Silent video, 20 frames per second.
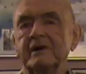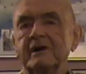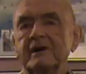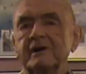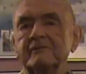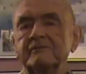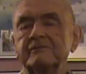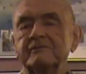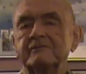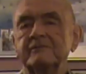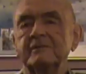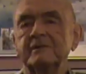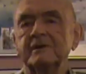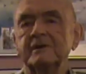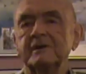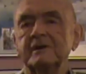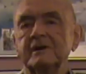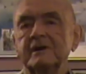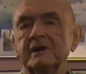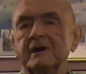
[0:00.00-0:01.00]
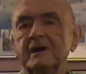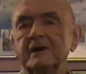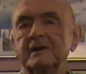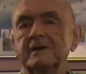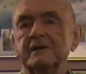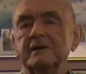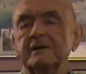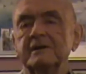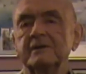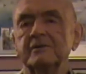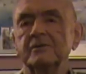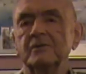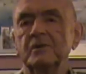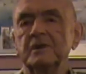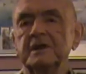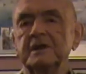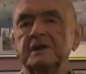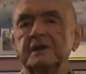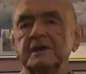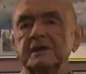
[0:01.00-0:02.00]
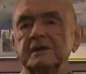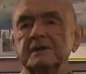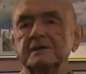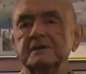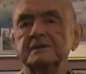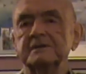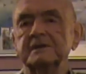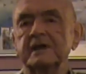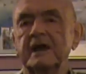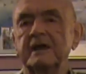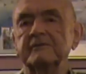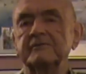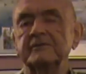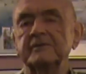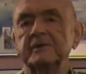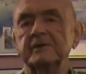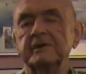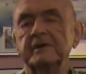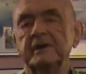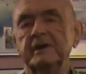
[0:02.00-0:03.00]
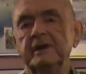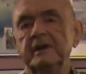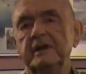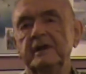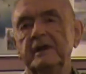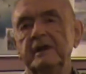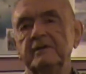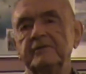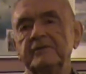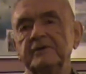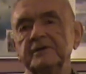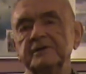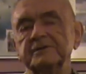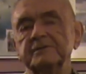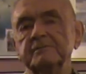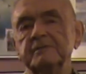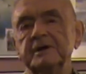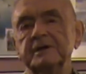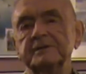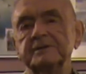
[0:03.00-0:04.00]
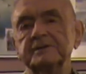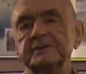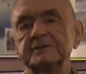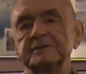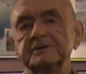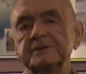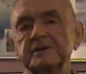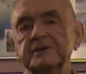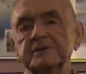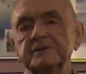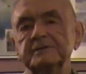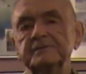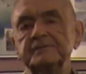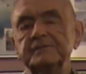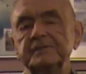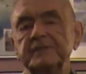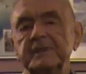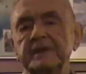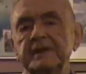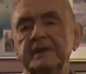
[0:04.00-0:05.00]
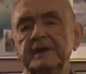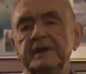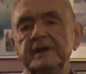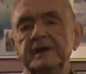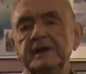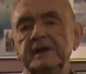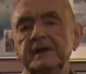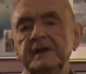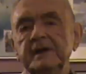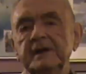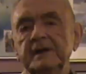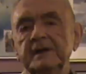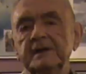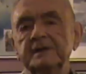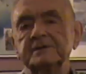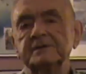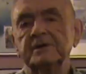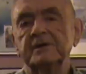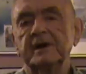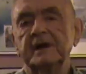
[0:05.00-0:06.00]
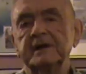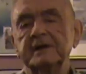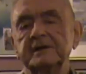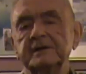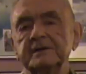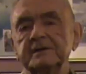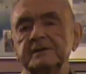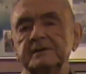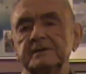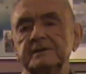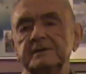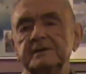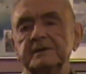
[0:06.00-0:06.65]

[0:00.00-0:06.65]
off on weekends after first month or so. So I could,